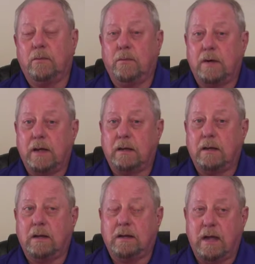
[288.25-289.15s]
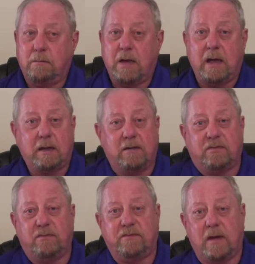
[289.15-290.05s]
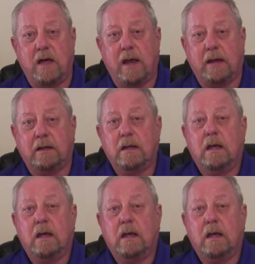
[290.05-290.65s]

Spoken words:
when I came back in from flying,